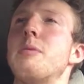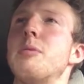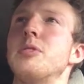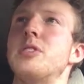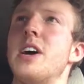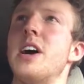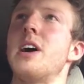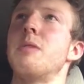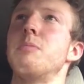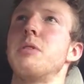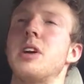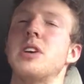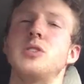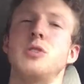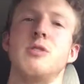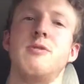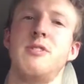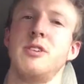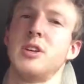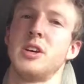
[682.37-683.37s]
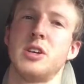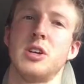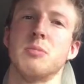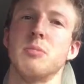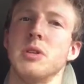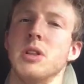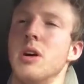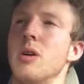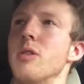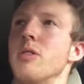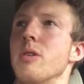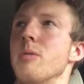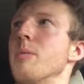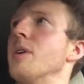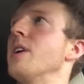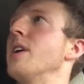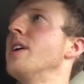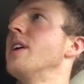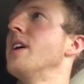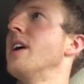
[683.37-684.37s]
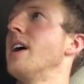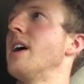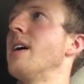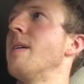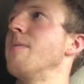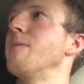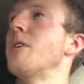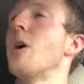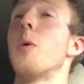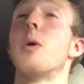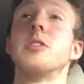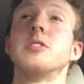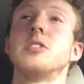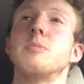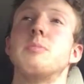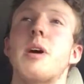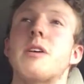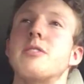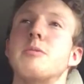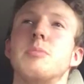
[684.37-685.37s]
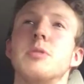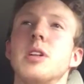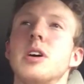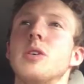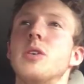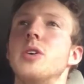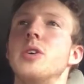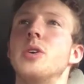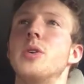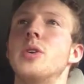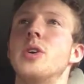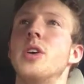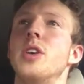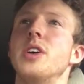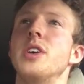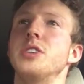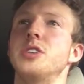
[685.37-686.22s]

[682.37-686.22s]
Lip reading: people down because you feel like you're below them. No one's above or below you.